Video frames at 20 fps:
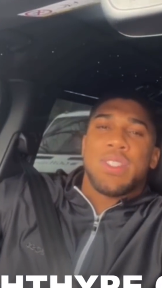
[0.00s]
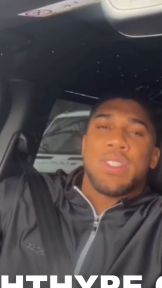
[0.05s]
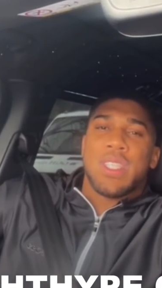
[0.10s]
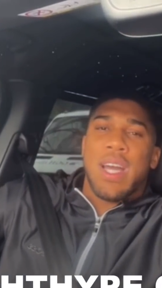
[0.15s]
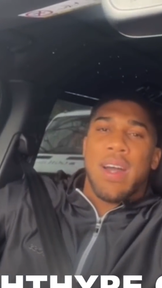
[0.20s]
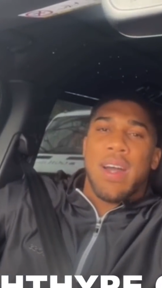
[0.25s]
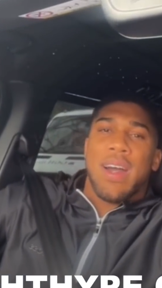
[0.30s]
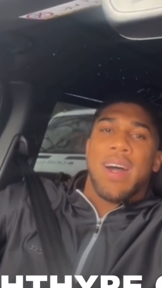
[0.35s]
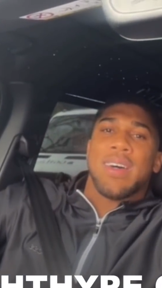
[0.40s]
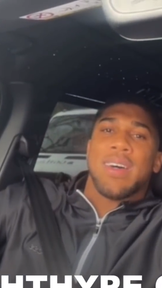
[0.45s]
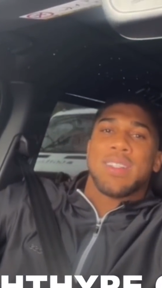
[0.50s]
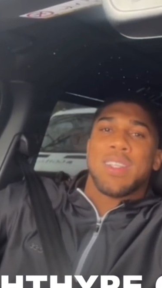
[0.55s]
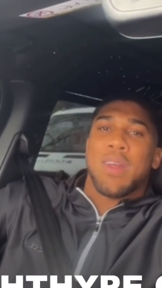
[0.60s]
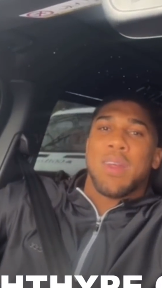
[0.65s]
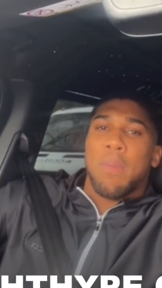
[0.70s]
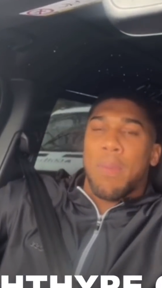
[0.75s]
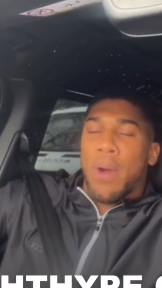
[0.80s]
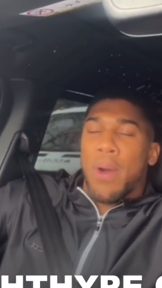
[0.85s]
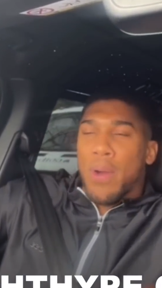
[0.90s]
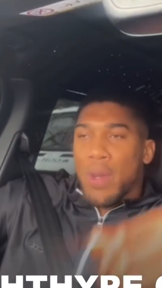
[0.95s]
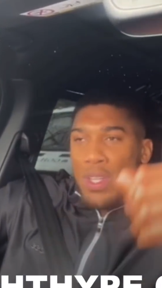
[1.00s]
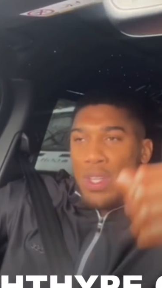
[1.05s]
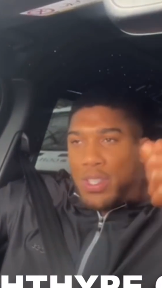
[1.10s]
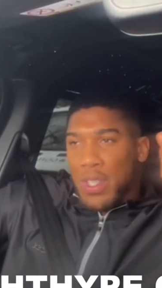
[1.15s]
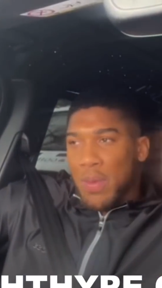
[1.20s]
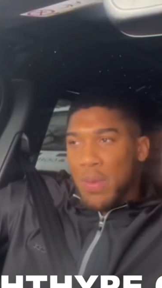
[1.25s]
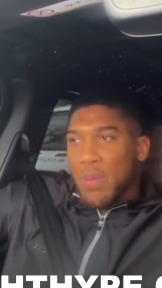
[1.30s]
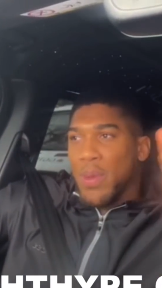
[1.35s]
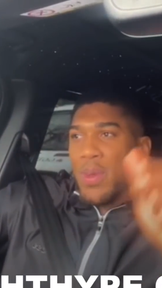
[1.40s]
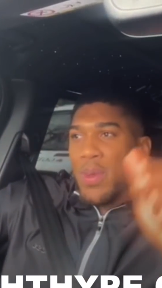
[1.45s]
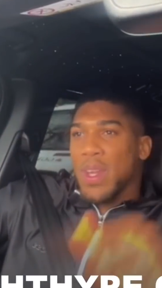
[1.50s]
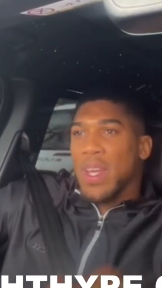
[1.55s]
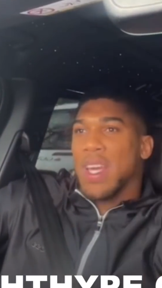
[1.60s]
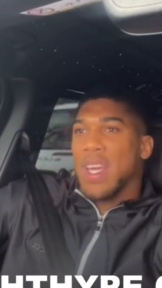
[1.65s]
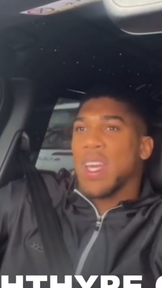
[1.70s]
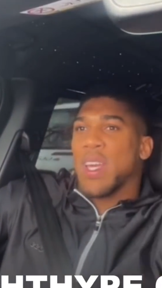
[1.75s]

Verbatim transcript: shout out to the Polish community.